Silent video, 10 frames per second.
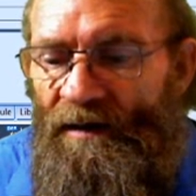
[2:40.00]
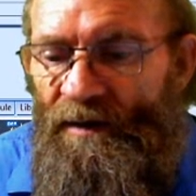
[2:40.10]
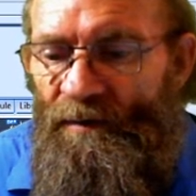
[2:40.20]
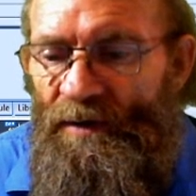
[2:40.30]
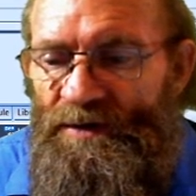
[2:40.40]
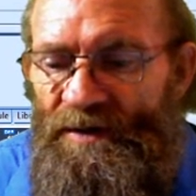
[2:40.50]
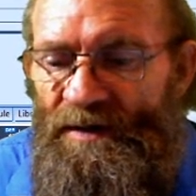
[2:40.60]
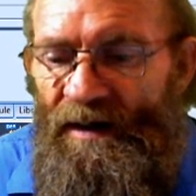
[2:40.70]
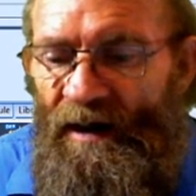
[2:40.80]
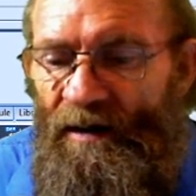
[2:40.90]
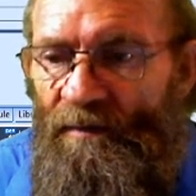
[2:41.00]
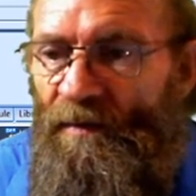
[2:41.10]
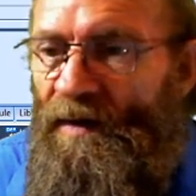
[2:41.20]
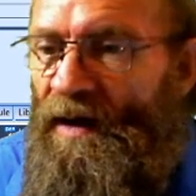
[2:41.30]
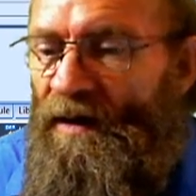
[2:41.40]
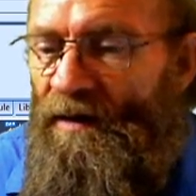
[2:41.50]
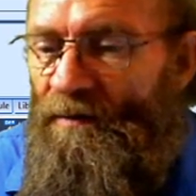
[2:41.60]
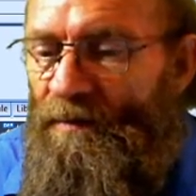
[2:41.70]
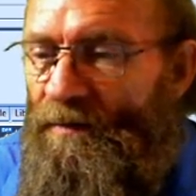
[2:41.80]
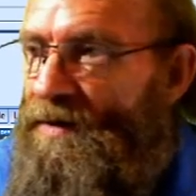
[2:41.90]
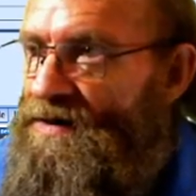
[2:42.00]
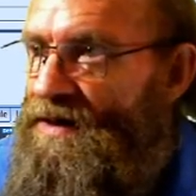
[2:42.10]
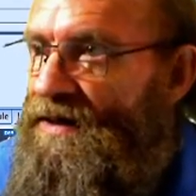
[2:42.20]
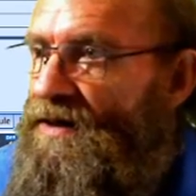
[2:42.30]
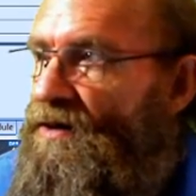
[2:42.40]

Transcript: version that I'm presenting